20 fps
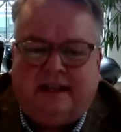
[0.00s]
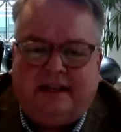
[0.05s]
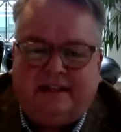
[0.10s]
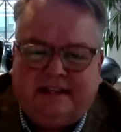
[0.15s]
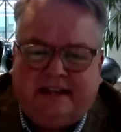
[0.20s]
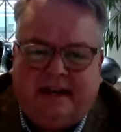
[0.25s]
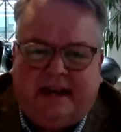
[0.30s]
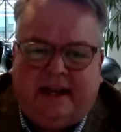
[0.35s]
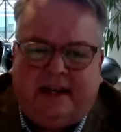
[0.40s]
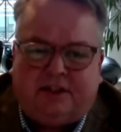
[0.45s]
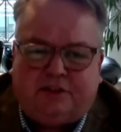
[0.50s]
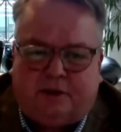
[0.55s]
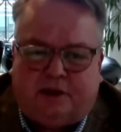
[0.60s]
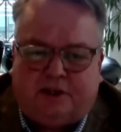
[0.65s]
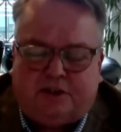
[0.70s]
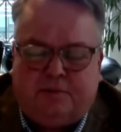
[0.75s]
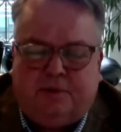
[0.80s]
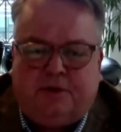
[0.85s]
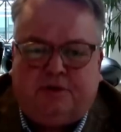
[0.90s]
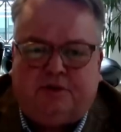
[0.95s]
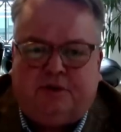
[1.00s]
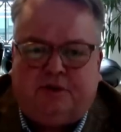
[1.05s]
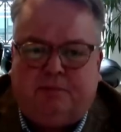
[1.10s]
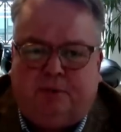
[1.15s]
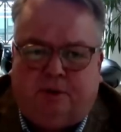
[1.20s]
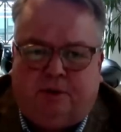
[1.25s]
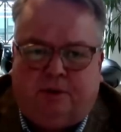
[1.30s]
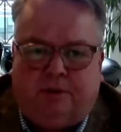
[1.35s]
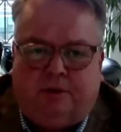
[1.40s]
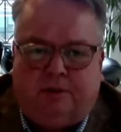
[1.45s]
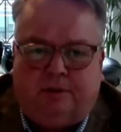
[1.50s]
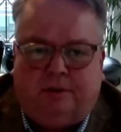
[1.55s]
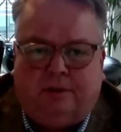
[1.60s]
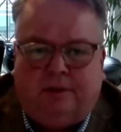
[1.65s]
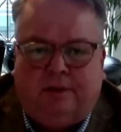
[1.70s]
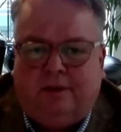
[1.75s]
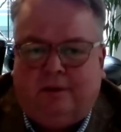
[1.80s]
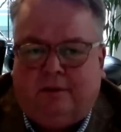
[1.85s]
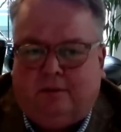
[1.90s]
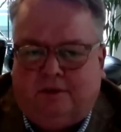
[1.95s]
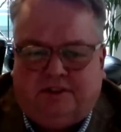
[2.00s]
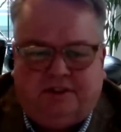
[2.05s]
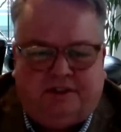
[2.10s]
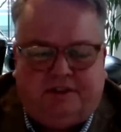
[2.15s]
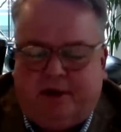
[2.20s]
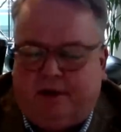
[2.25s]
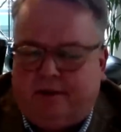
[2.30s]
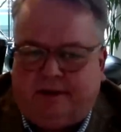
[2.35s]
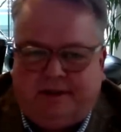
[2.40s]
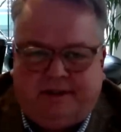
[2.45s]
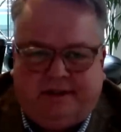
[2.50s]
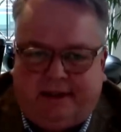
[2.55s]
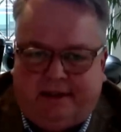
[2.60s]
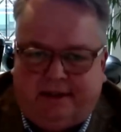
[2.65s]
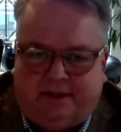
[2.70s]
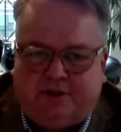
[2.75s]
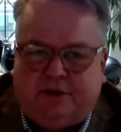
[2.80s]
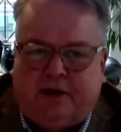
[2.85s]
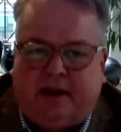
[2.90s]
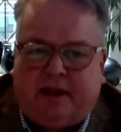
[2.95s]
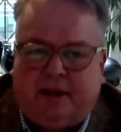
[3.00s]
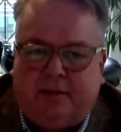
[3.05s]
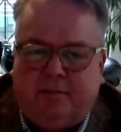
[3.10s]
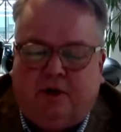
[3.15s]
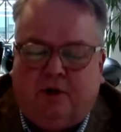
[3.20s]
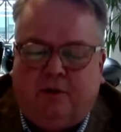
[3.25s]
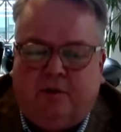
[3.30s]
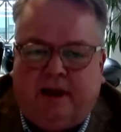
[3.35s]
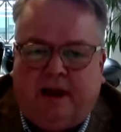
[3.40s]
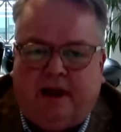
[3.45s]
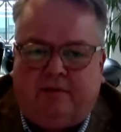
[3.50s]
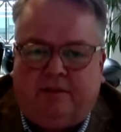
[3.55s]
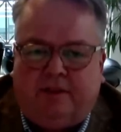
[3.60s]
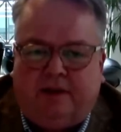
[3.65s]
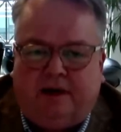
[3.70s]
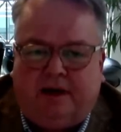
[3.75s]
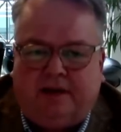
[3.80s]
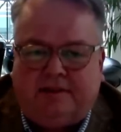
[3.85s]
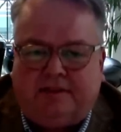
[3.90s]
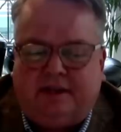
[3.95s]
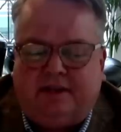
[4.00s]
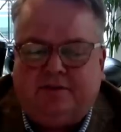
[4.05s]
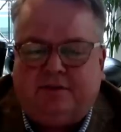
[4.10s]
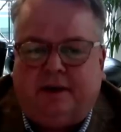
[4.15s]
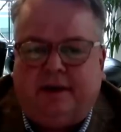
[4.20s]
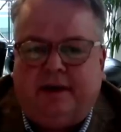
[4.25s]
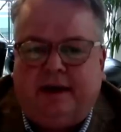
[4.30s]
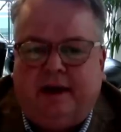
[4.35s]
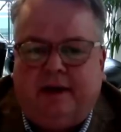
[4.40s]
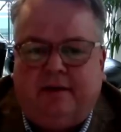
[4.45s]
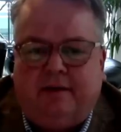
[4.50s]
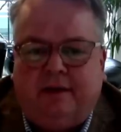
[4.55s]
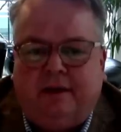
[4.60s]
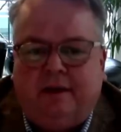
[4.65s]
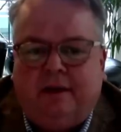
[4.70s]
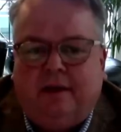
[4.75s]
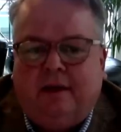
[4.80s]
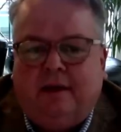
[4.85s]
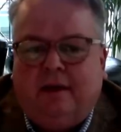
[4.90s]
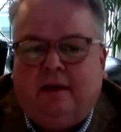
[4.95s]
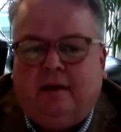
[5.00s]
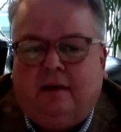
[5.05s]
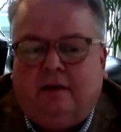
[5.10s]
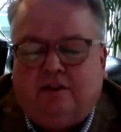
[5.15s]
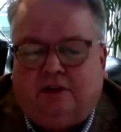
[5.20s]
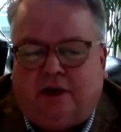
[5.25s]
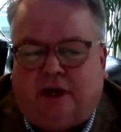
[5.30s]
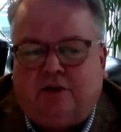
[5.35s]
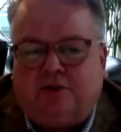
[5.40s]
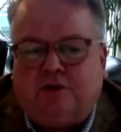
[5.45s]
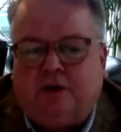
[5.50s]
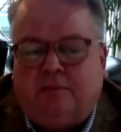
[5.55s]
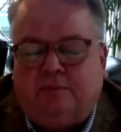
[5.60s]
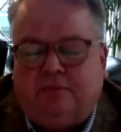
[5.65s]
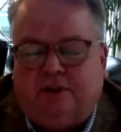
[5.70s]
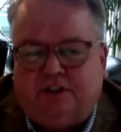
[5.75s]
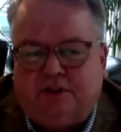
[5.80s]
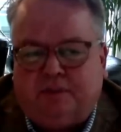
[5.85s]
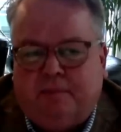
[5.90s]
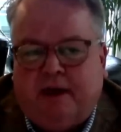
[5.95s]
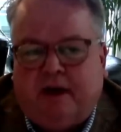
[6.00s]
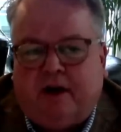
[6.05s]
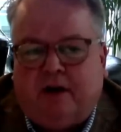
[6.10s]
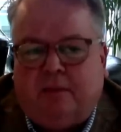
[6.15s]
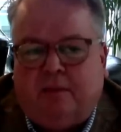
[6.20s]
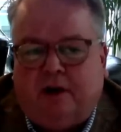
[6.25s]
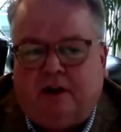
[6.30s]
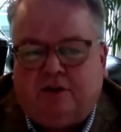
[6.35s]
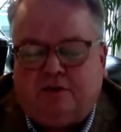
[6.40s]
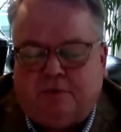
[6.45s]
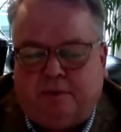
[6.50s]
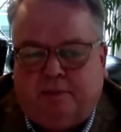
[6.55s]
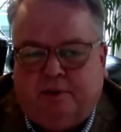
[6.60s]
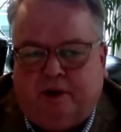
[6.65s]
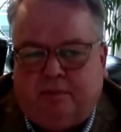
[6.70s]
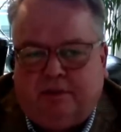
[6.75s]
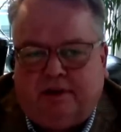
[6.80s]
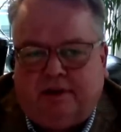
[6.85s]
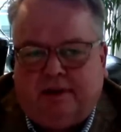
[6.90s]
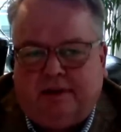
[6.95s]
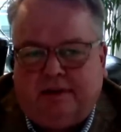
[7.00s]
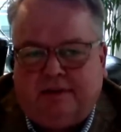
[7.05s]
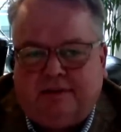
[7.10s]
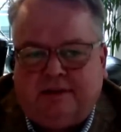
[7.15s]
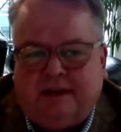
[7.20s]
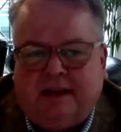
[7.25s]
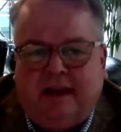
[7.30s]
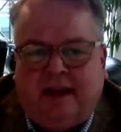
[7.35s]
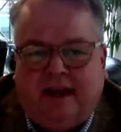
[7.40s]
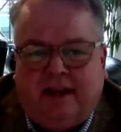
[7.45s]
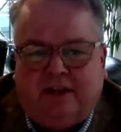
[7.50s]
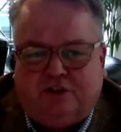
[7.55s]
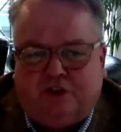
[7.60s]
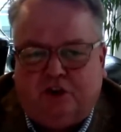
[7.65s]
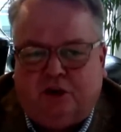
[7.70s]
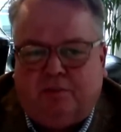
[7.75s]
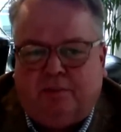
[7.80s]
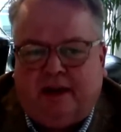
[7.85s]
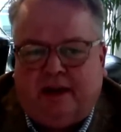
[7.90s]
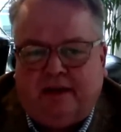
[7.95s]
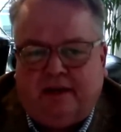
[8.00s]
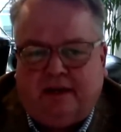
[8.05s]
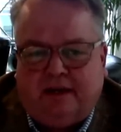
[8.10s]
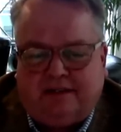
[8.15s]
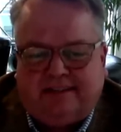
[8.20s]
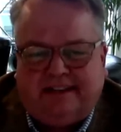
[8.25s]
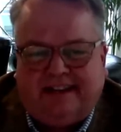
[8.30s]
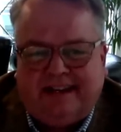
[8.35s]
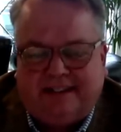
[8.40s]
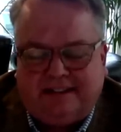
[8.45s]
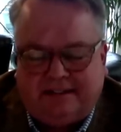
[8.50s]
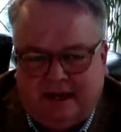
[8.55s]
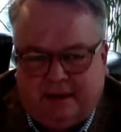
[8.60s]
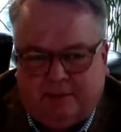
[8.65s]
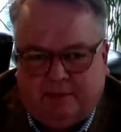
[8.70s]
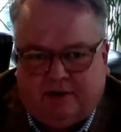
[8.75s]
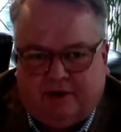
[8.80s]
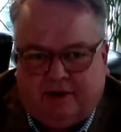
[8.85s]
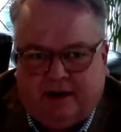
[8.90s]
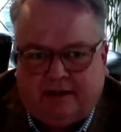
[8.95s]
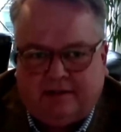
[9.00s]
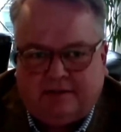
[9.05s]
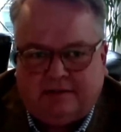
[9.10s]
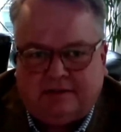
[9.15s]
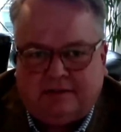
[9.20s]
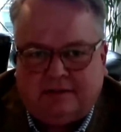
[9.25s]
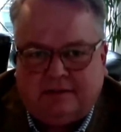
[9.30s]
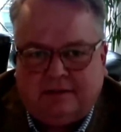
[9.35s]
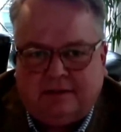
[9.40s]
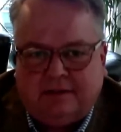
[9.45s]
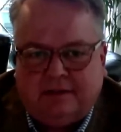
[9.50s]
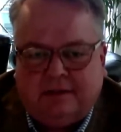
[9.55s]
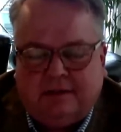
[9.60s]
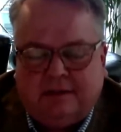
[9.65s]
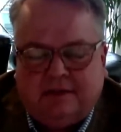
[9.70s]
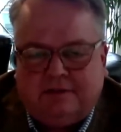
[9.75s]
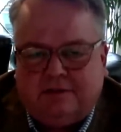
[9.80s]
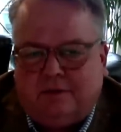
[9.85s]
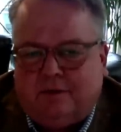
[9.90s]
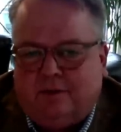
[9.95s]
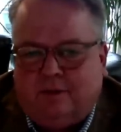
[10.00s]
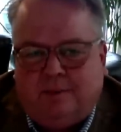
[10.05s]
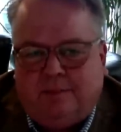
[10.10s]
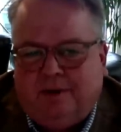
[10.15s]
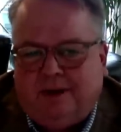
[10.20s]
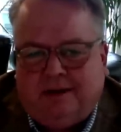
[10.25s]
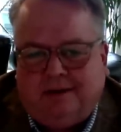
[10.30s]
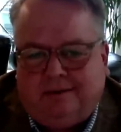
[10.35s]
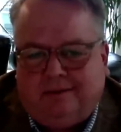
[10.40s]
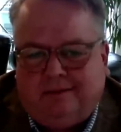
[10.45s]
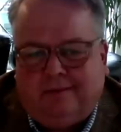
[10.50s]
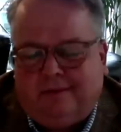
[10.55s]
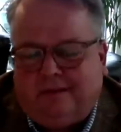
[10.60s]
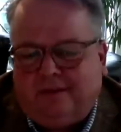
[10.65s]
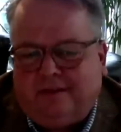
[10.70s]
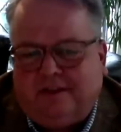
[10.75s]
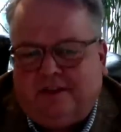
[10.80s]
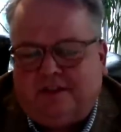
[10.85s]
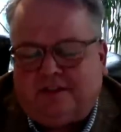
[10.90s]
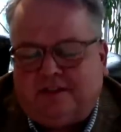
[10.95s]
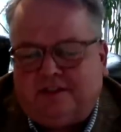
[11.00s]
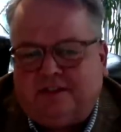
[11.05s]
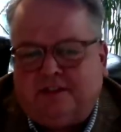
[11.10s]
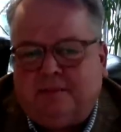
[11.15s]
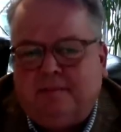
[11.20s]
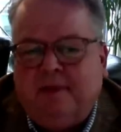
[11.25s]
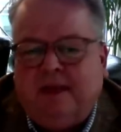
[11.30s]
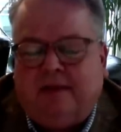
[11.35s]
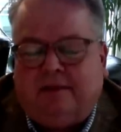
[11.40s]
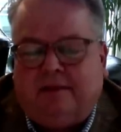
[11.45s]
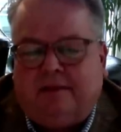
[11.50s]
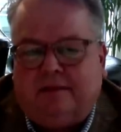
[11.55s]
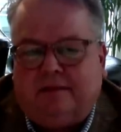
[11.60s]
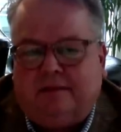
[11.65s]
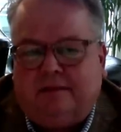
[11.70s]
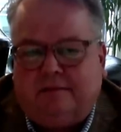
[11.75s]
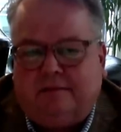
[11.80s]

In today's Rasmussen poll, which is the only daily tracking poll we have in the United States right now, Donald Trump does better amongst Republicans as Joe Biden does against Democrats. So, I mean, this is a myth.